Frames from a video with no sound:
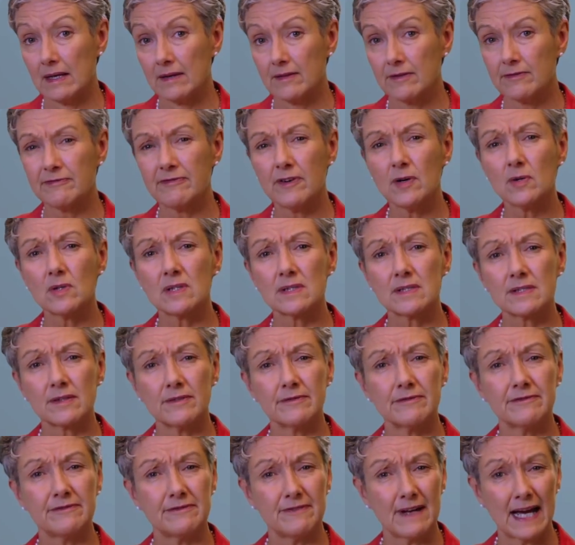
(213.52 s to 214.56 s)
The focus on
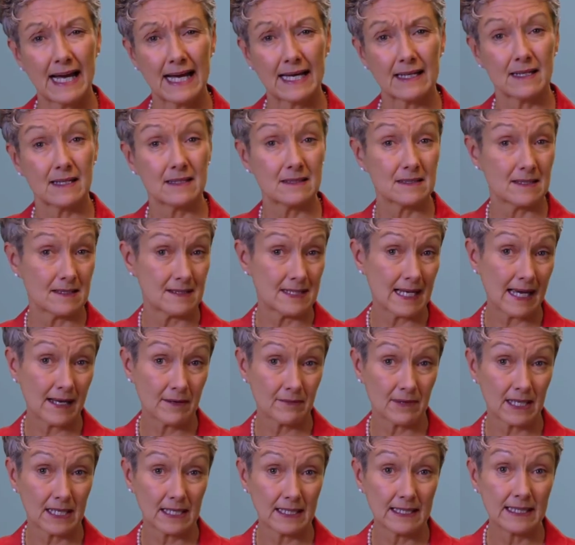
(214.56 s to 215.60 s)
fat as a
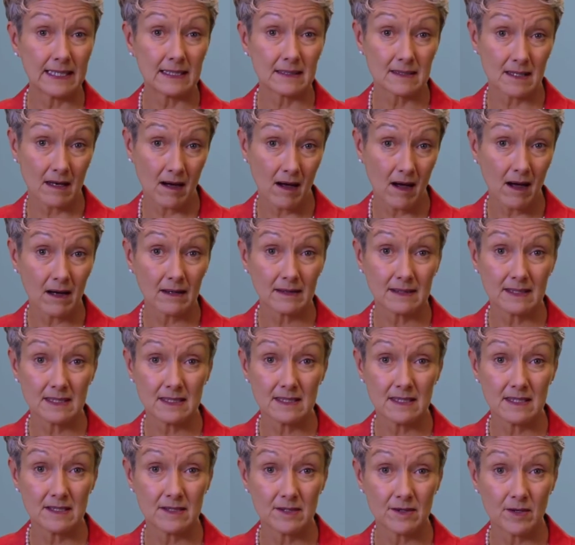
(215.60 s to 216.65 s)
direct link to heart
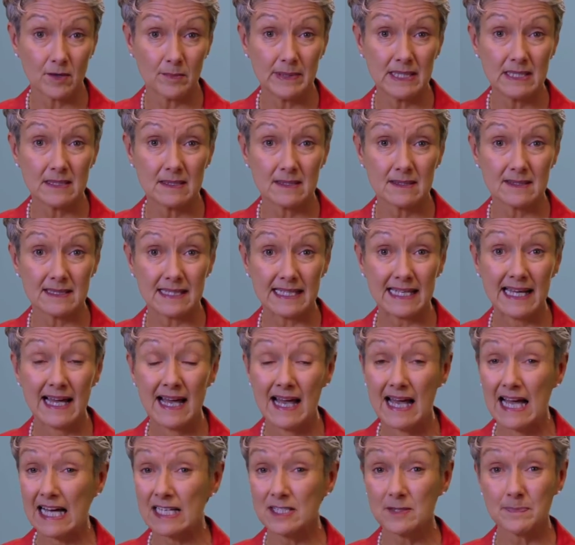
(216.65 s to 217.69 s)
disease and obesity
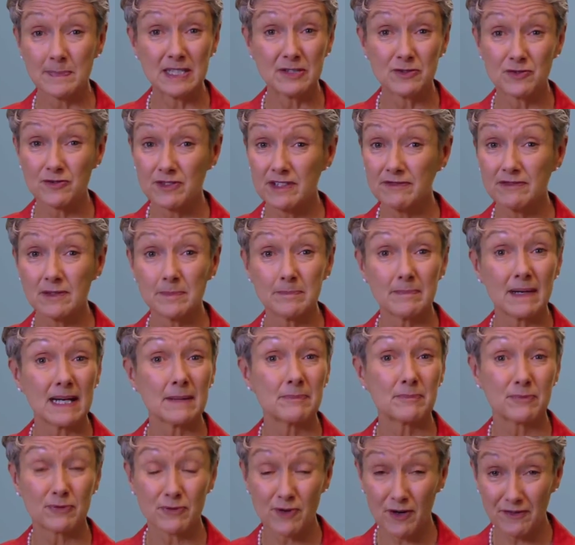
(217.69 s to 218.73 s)
has been driven by
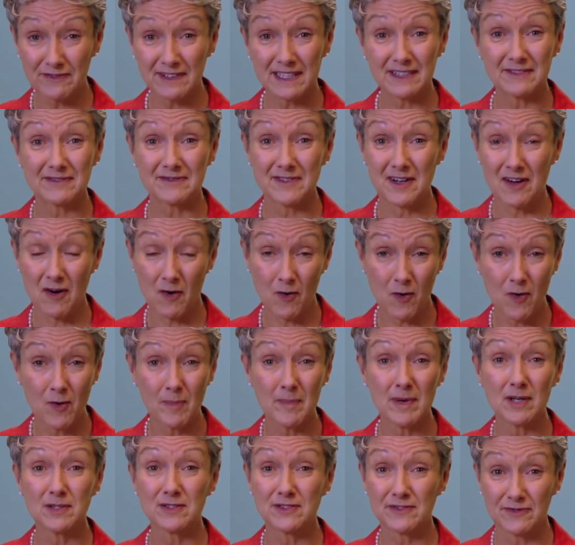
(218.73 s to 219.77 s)
profit for
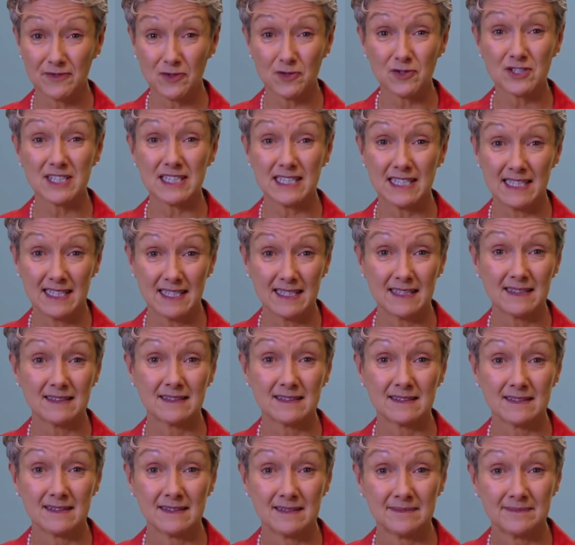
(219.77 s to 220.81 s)
almost 40
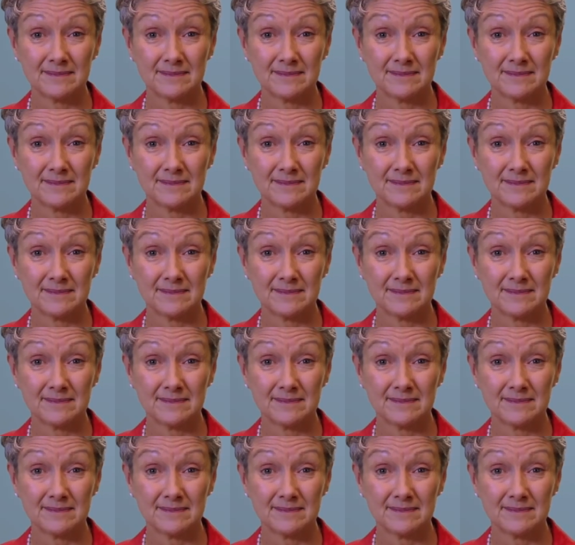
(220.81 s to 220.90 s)
years.